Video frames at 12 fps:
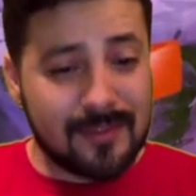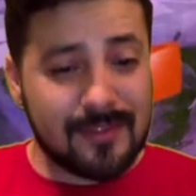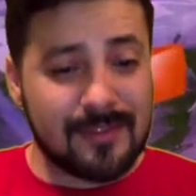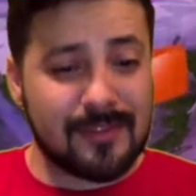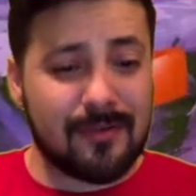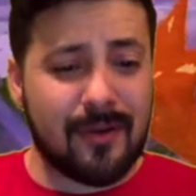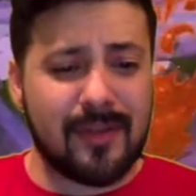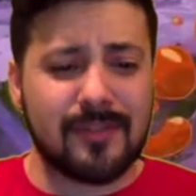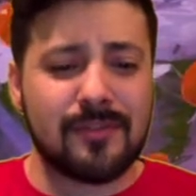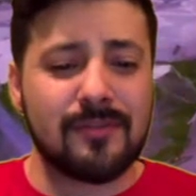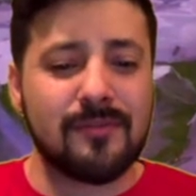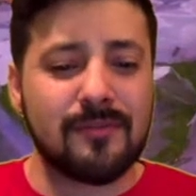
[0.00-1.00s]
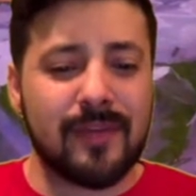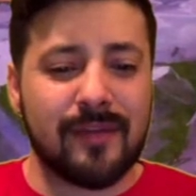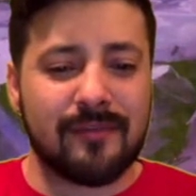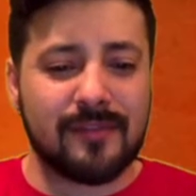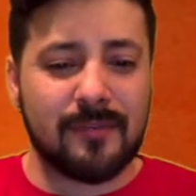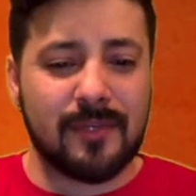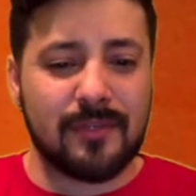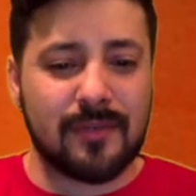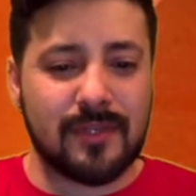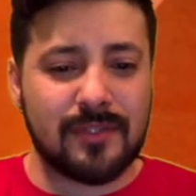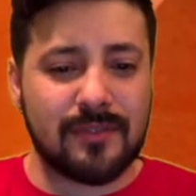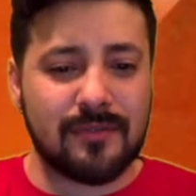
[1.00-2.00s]
So I assume that if somebody
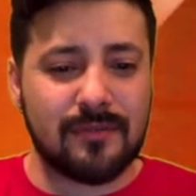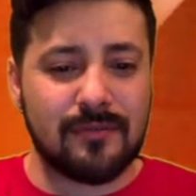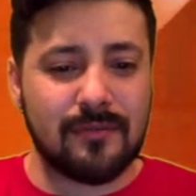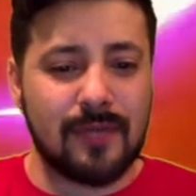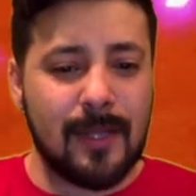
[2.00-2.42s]
tries to